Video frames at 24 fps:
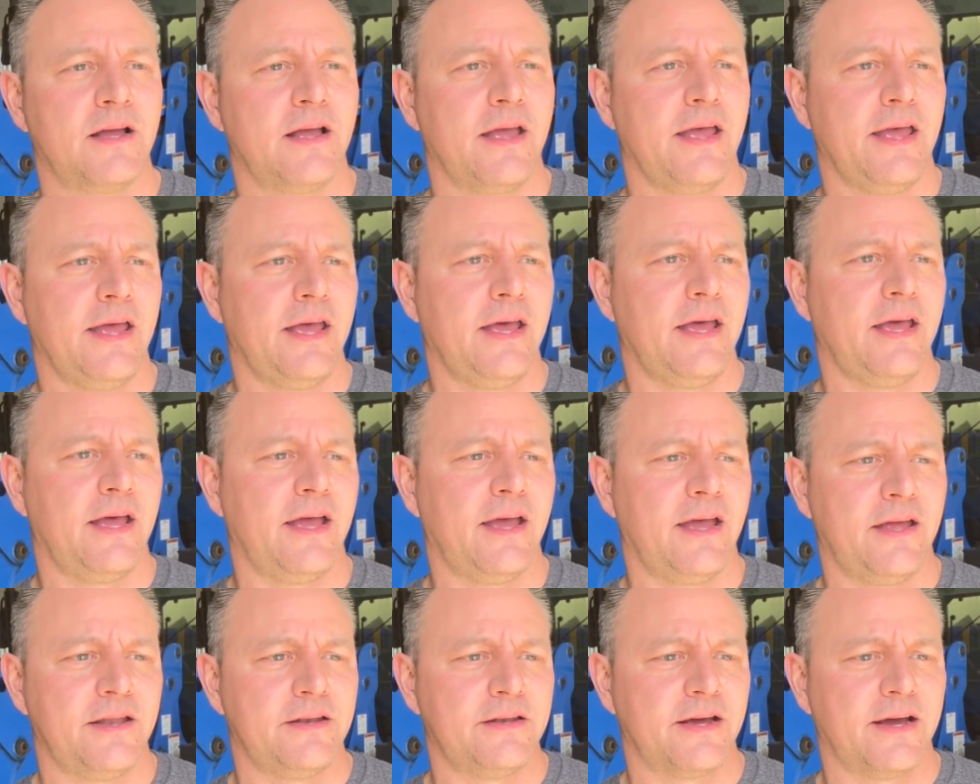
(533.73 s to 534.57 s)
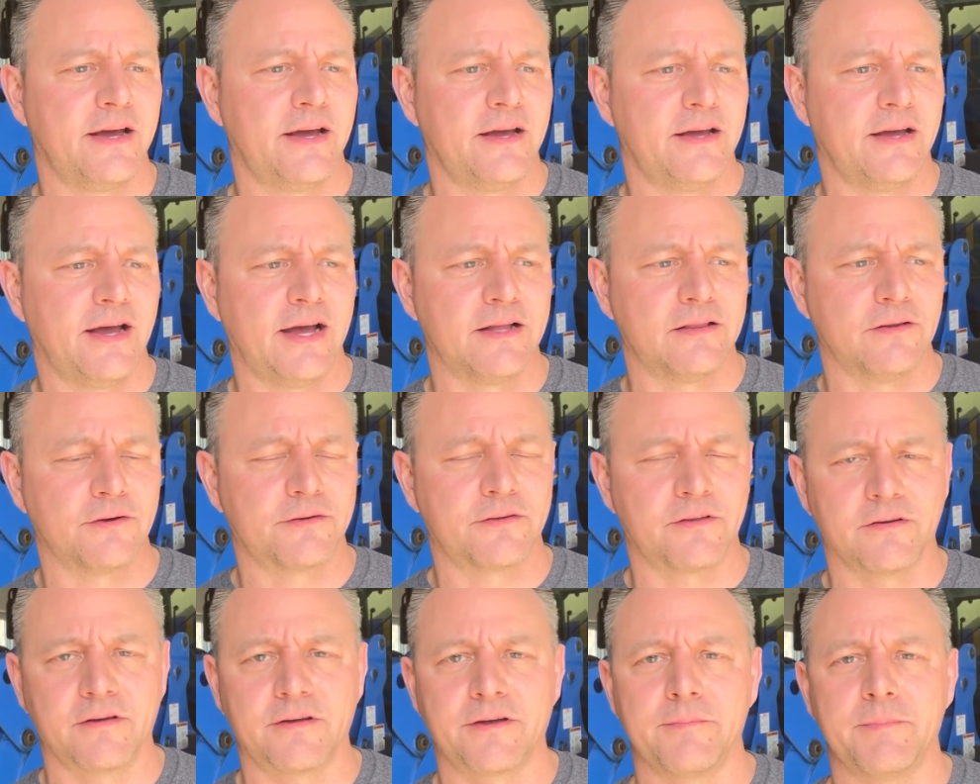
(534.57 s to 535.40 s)
And I looked
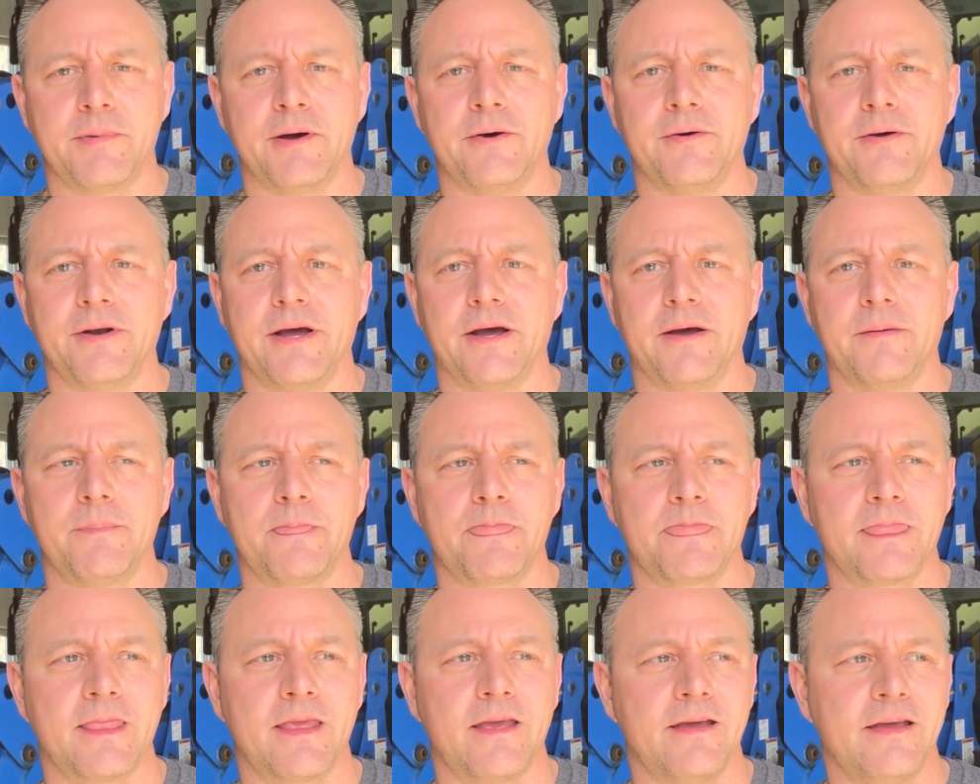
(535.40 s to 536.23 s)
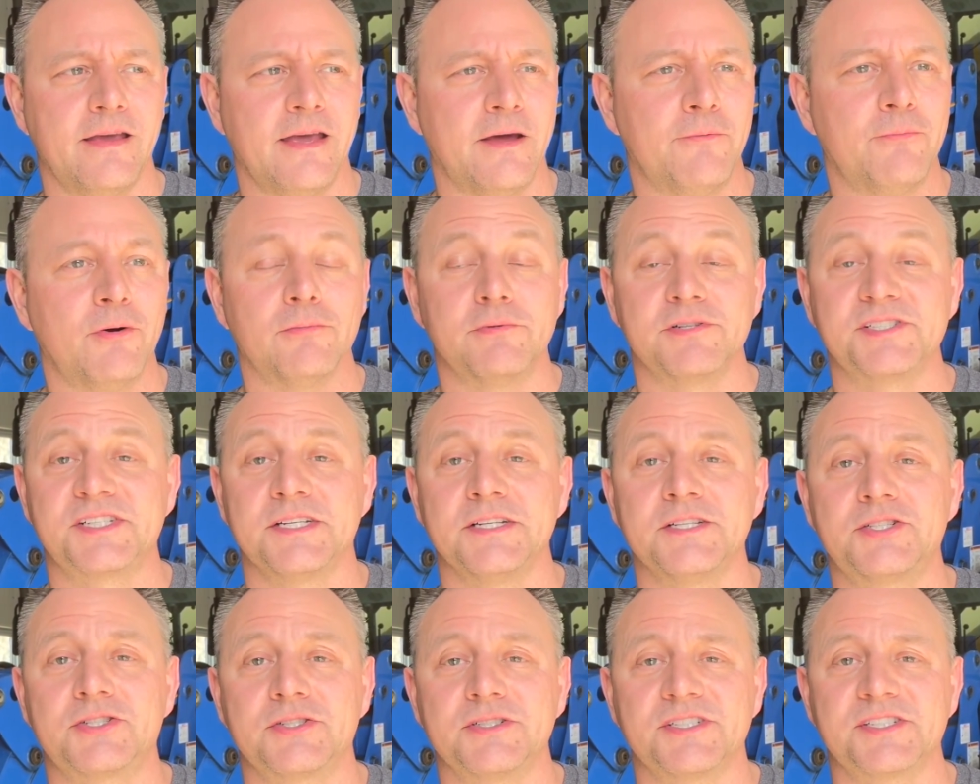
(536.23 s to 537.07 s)
at Kubota. And what was
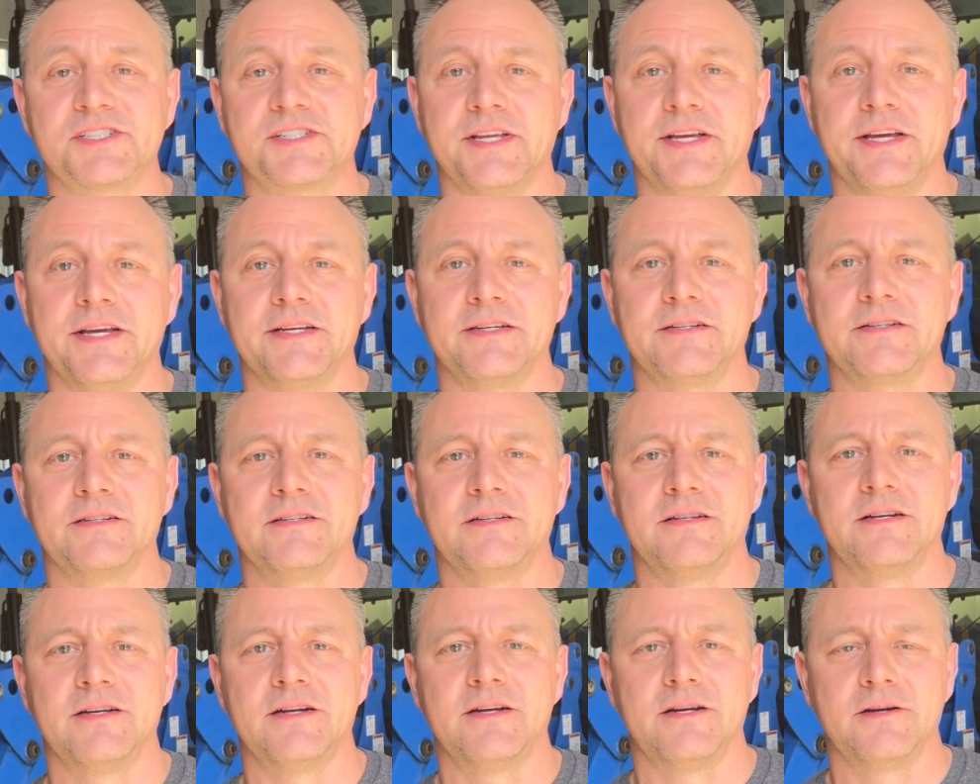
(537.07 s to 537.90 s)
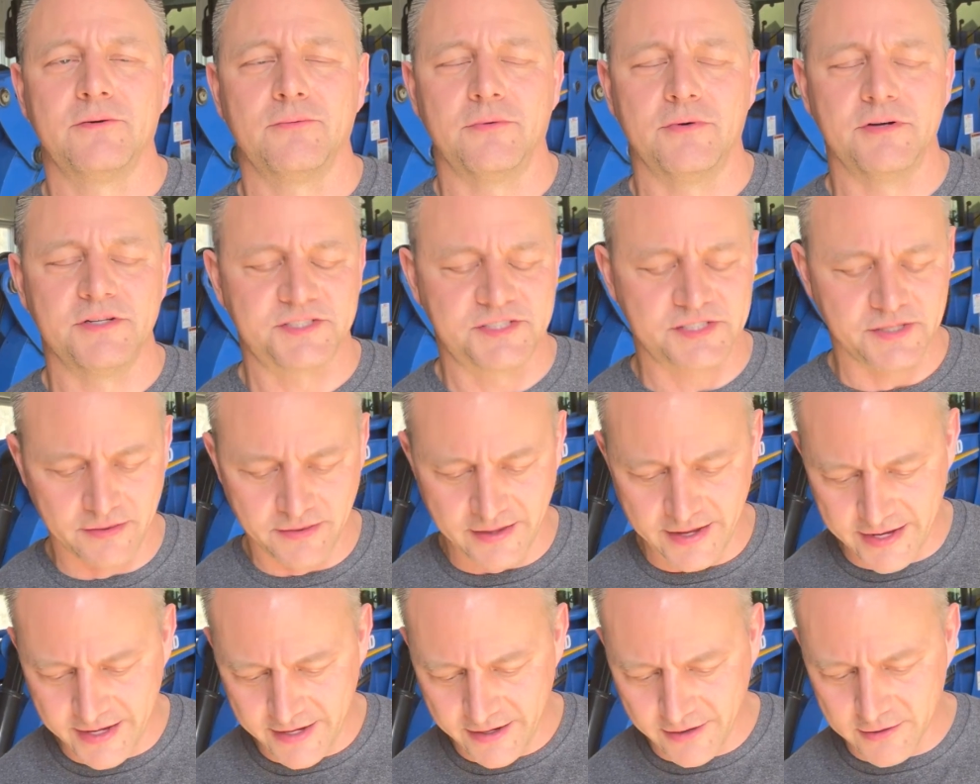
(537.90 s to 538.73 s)
interesting was that
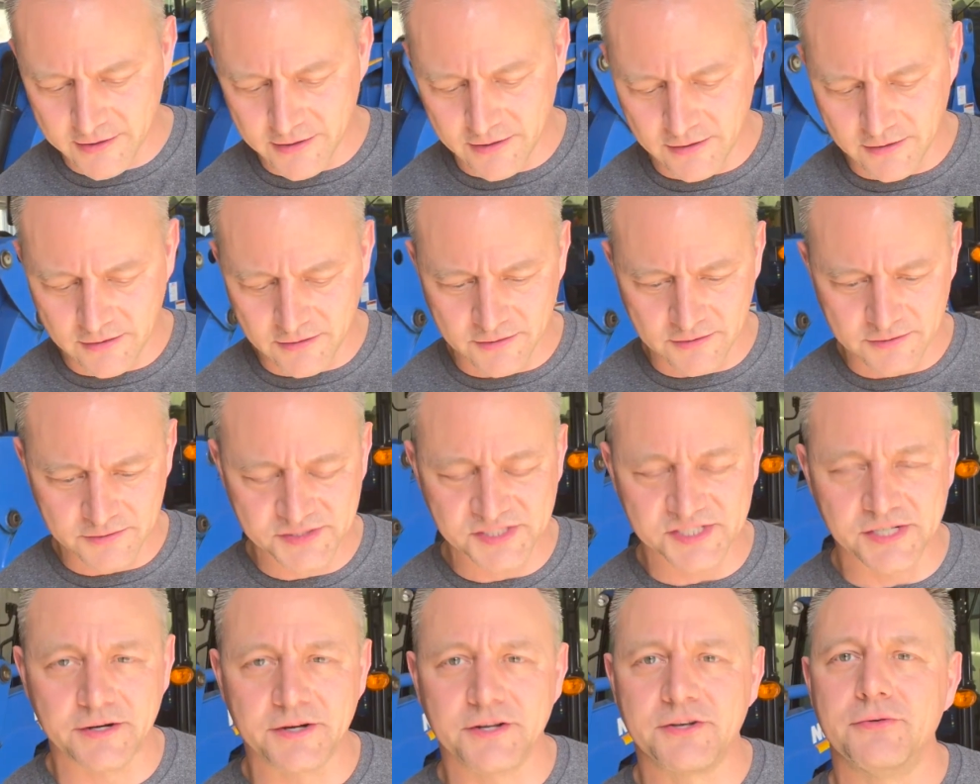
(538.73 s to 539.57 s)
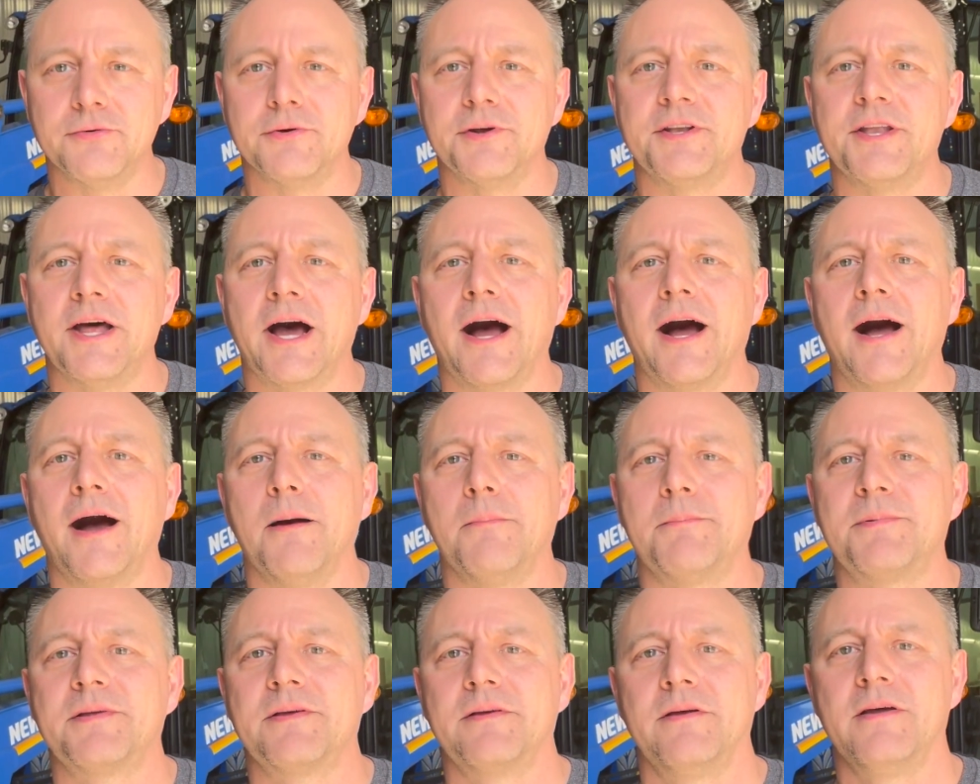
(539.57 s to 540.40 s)
they all started to
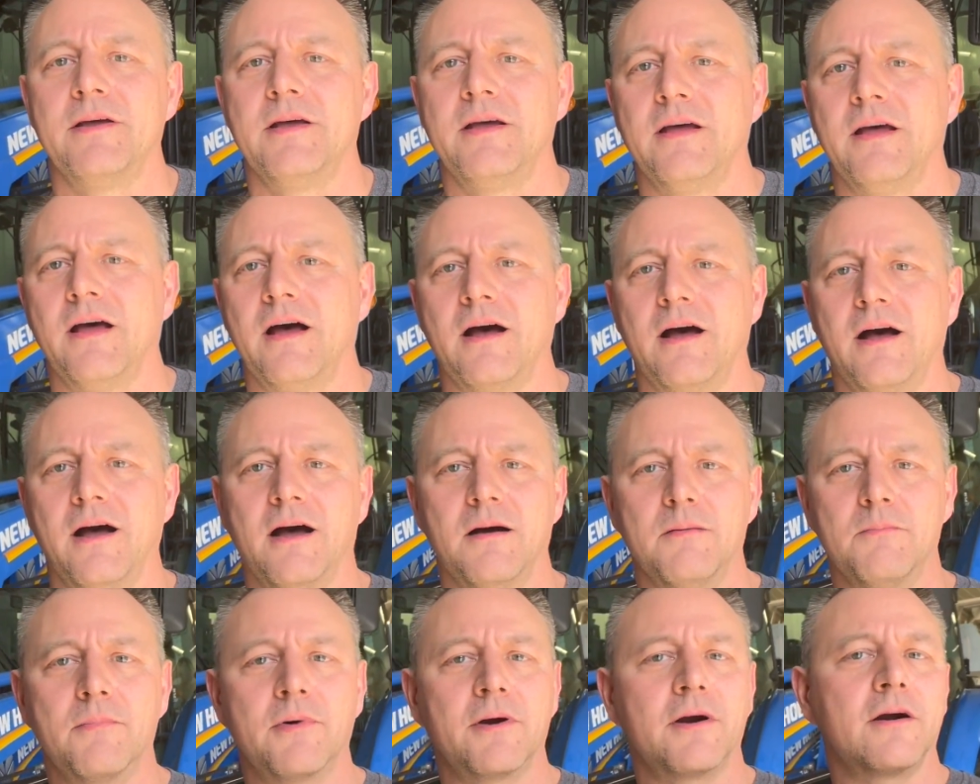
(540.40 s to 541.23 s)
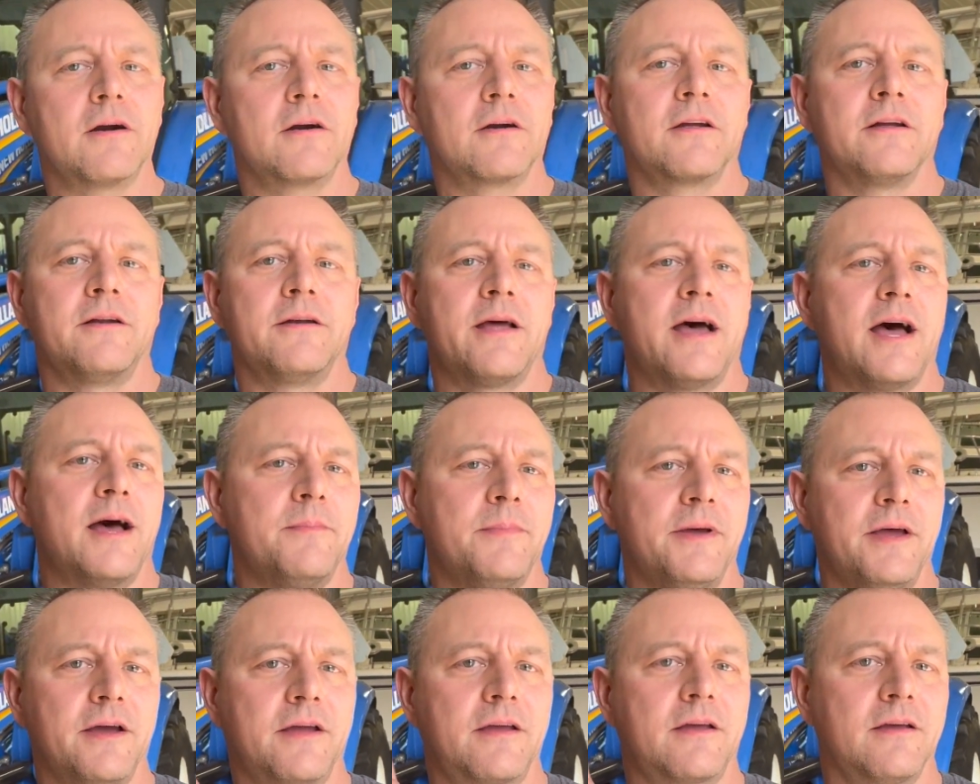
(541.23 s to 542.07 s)
adopt more
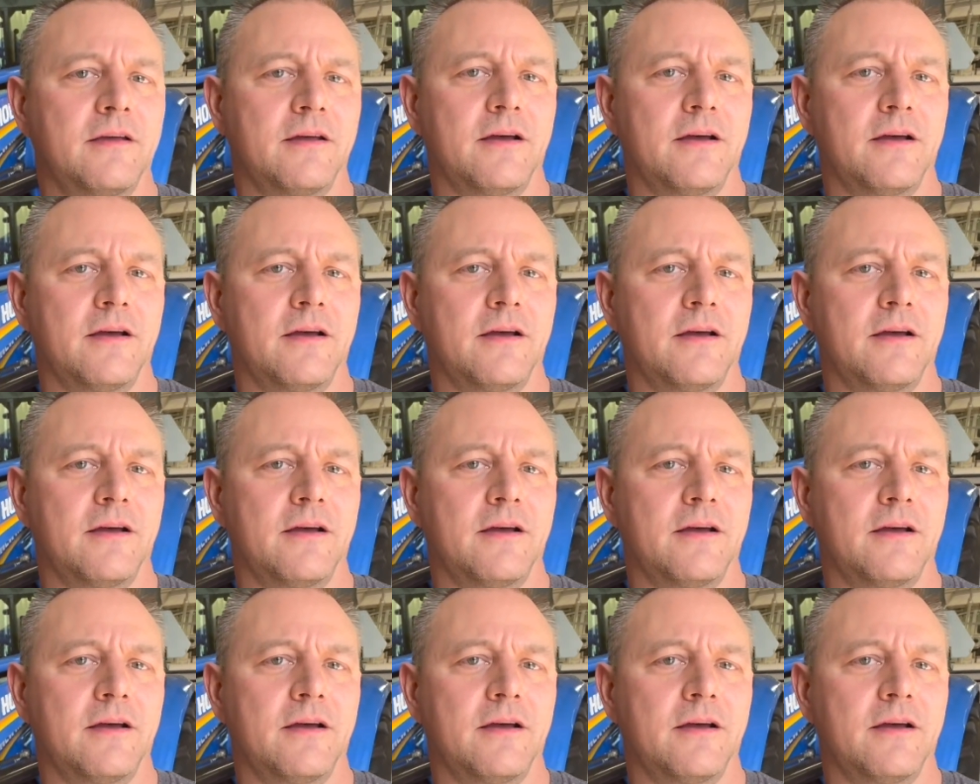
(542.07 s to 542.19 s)
ergonomic